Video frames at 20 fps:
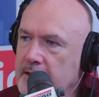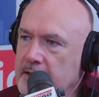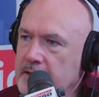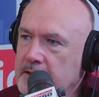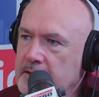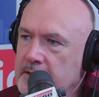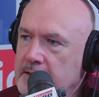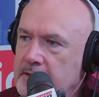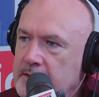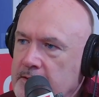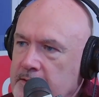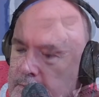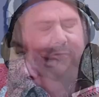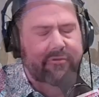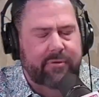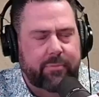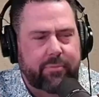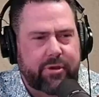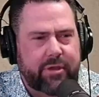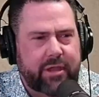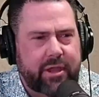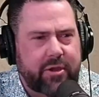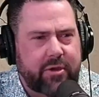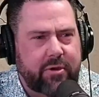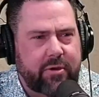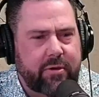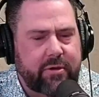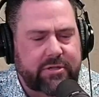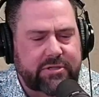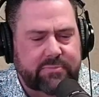Yeah, I love to bring
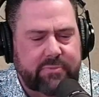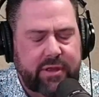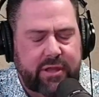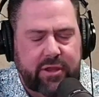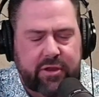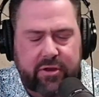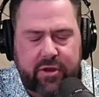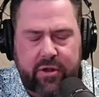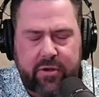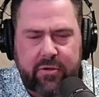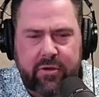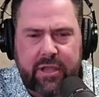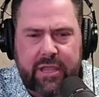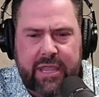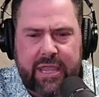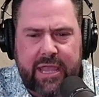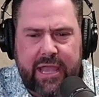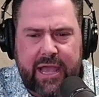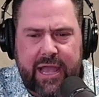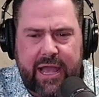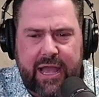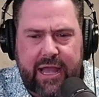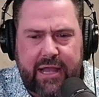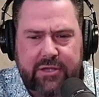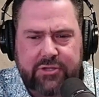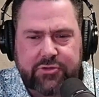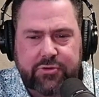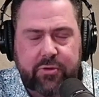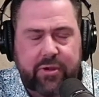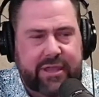encouragement. You know,
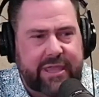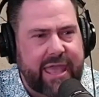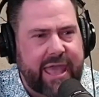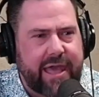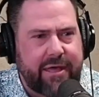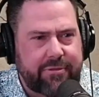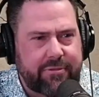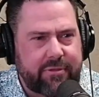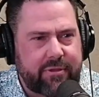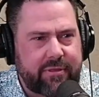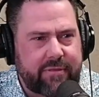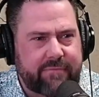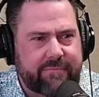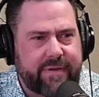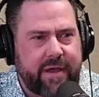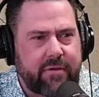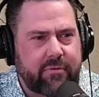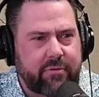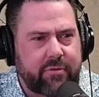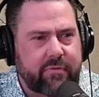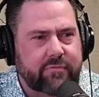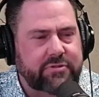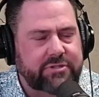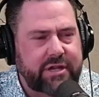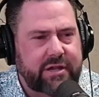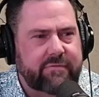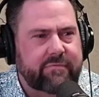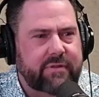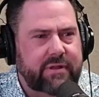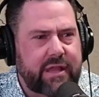Truett Cathy, the founder of
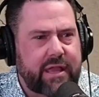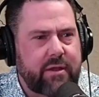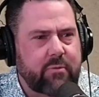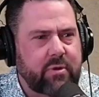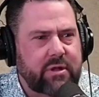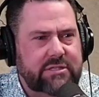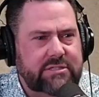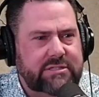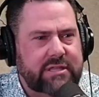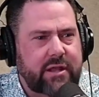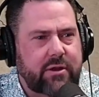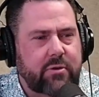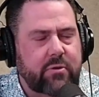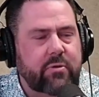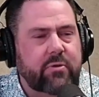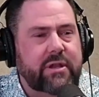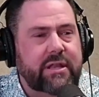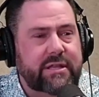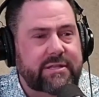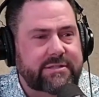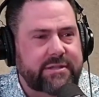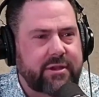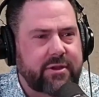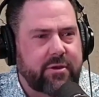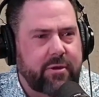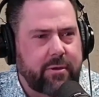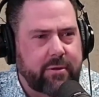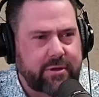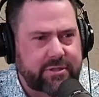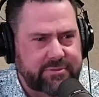Chick-fil-A, once said, "Who needs
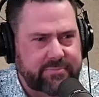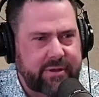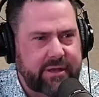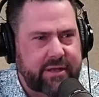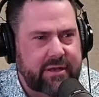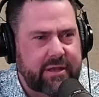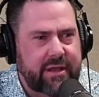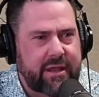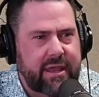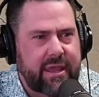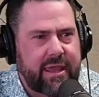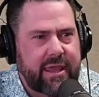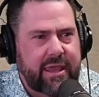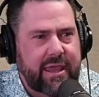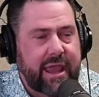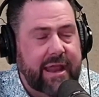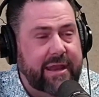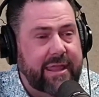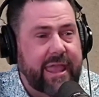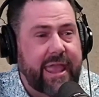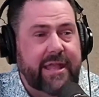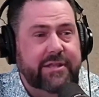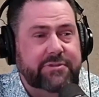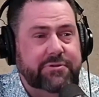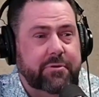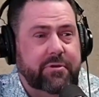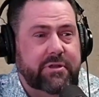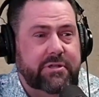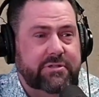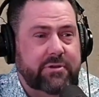encouragement?" And he
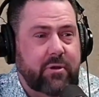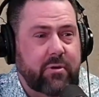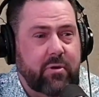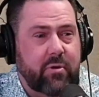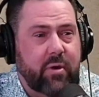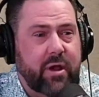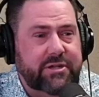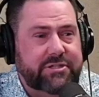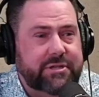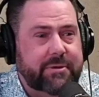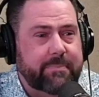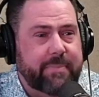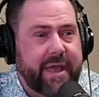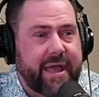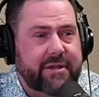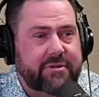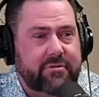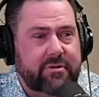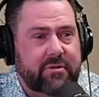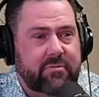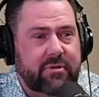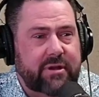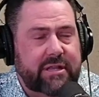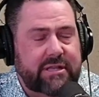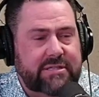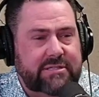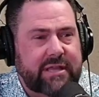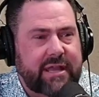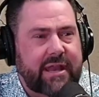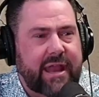answered his own question, Patrick, when he
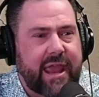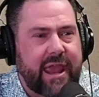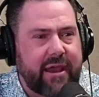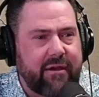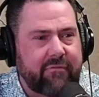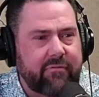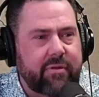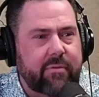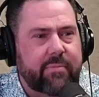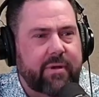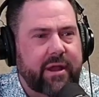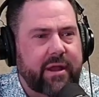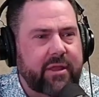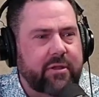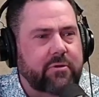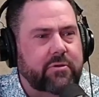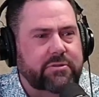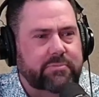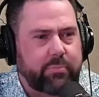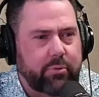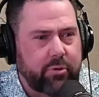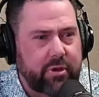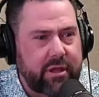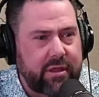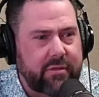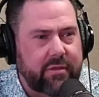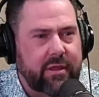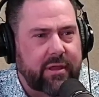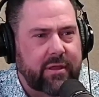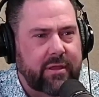said, "Everybody who's
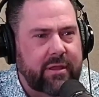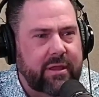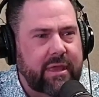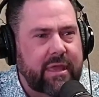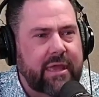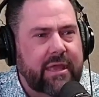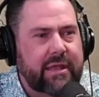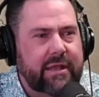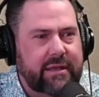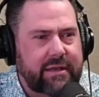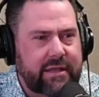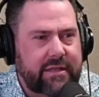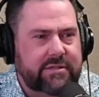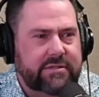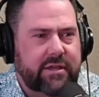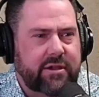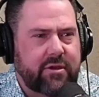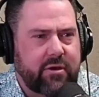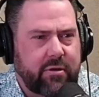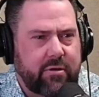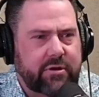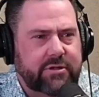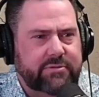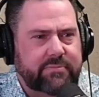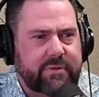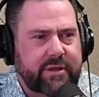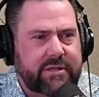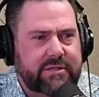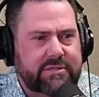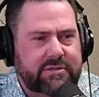breathing needs
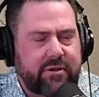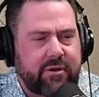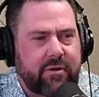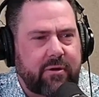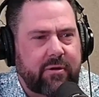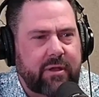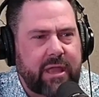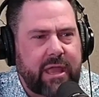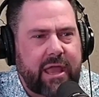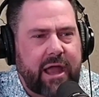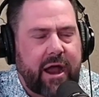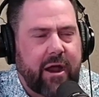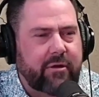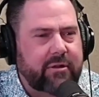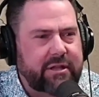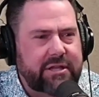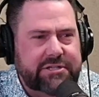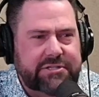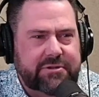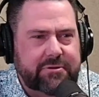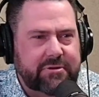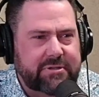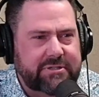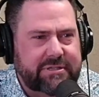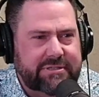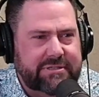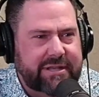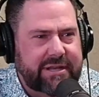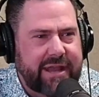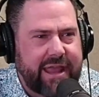encouragement." So our listeners
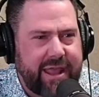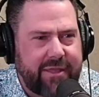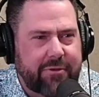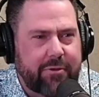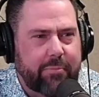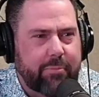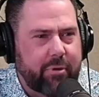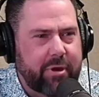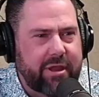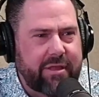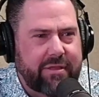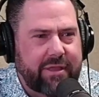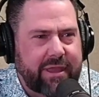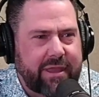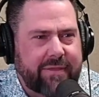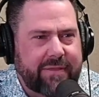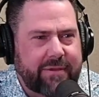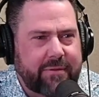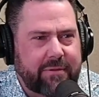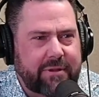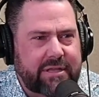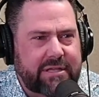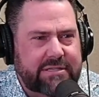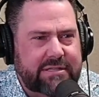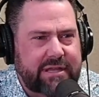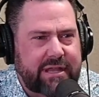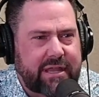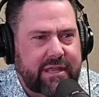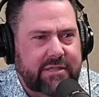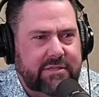today, they're breathing and they're
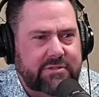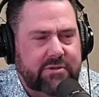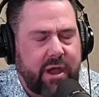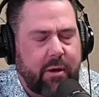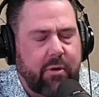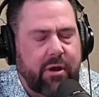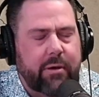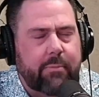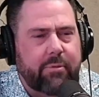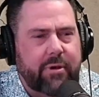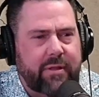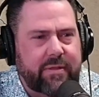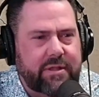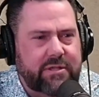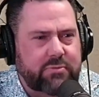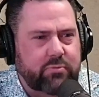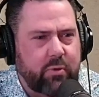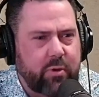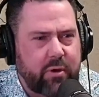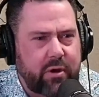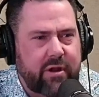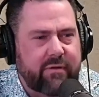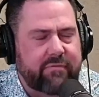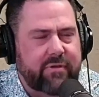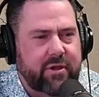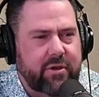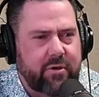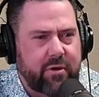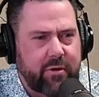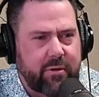listening. And so I want to bring this word of
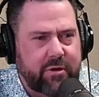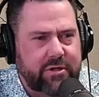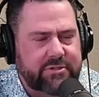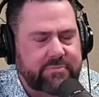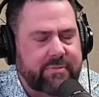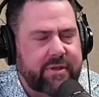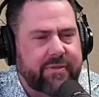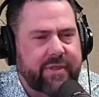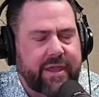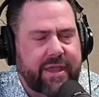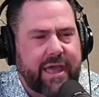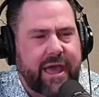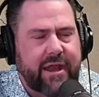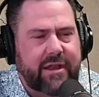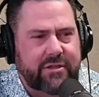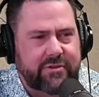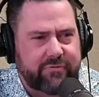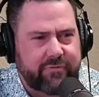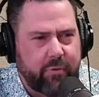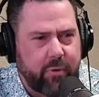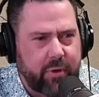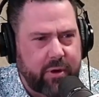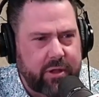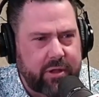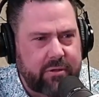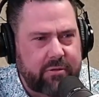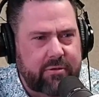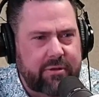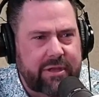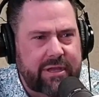encouragement that God is for
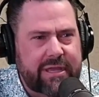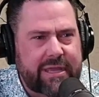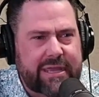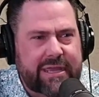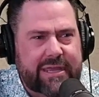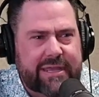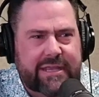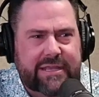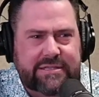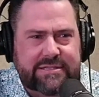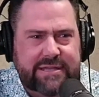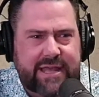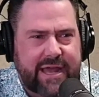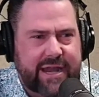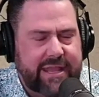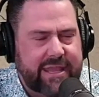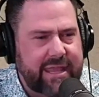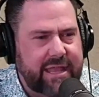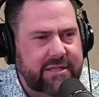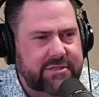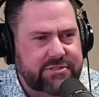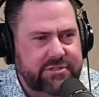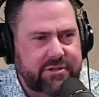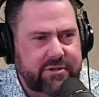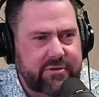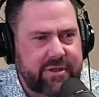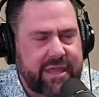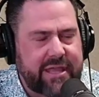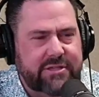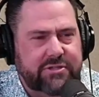you. He's not against
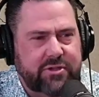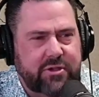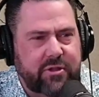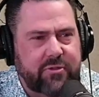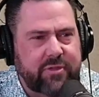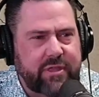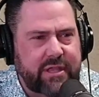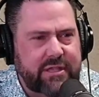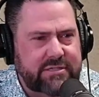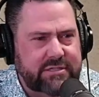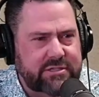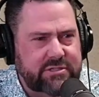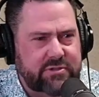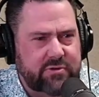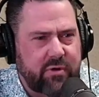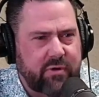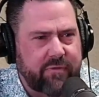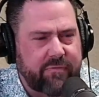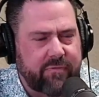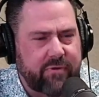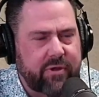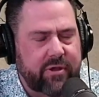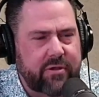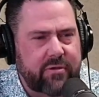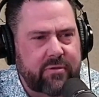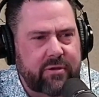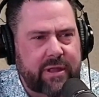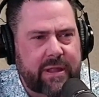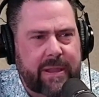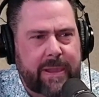you. He has good things in store for
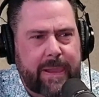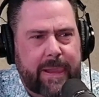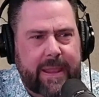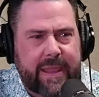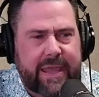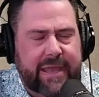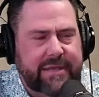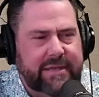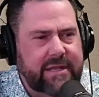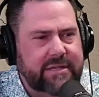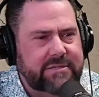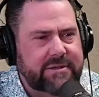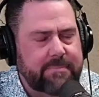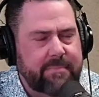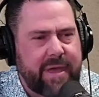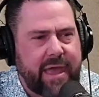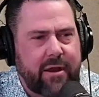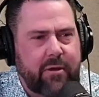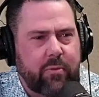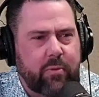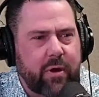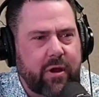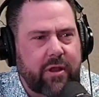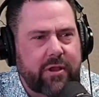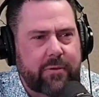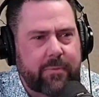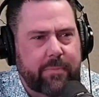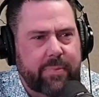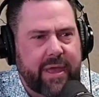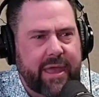you. It doesn't matter where
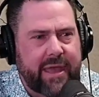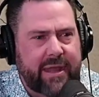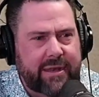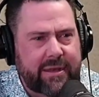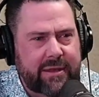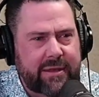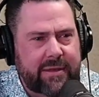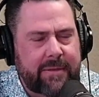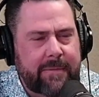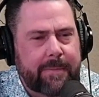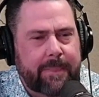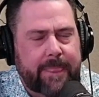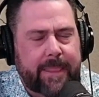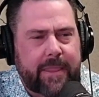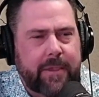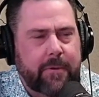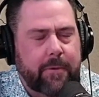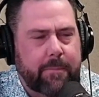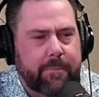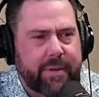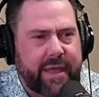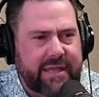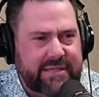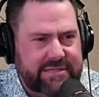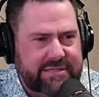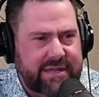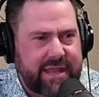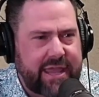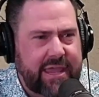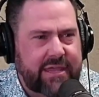you've been. Your
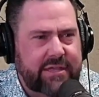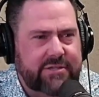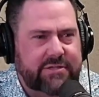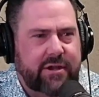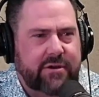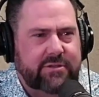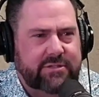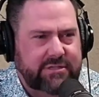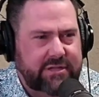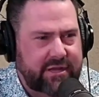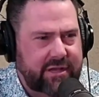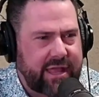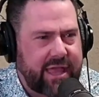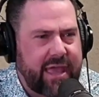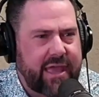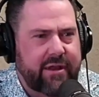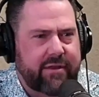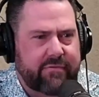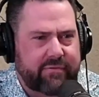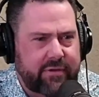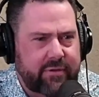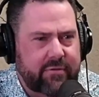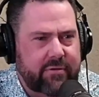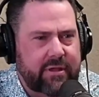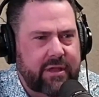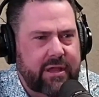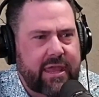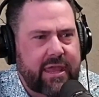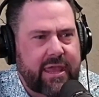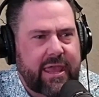best days are still ahead of you.
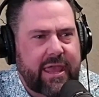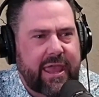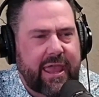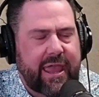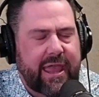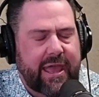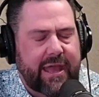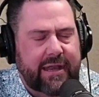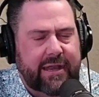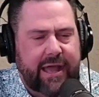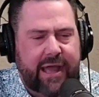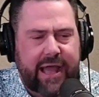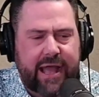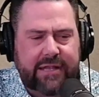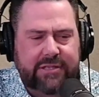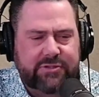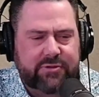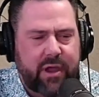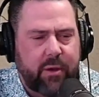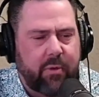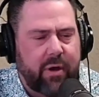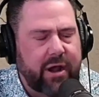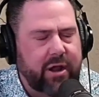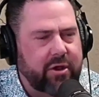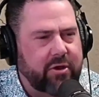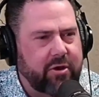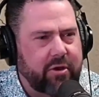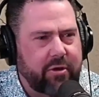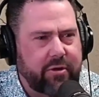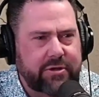And so I want to
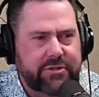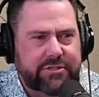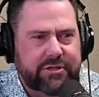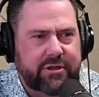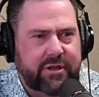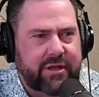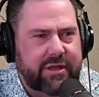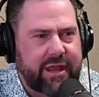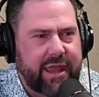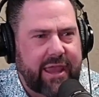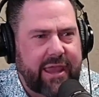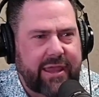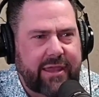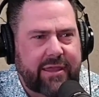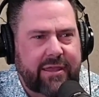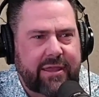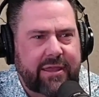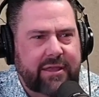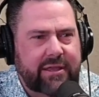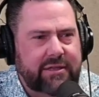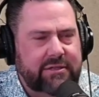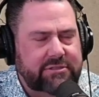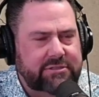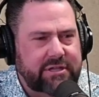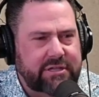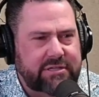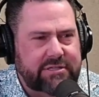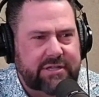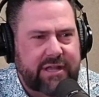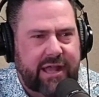encourage you today,
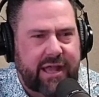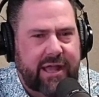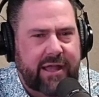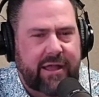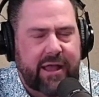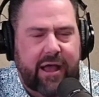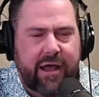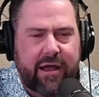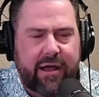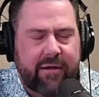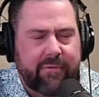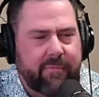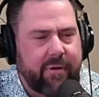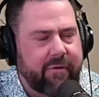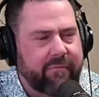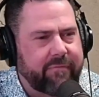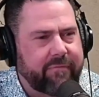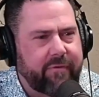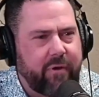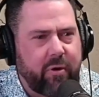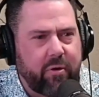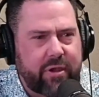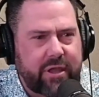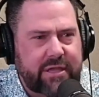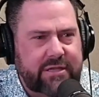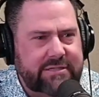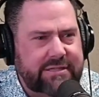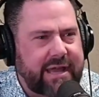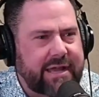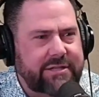just a
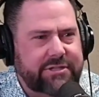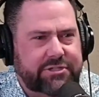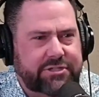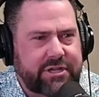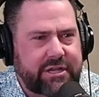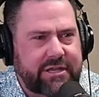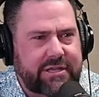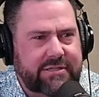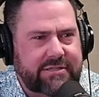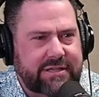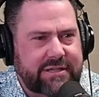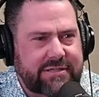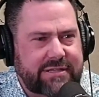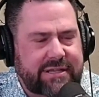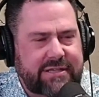focus on Jesus.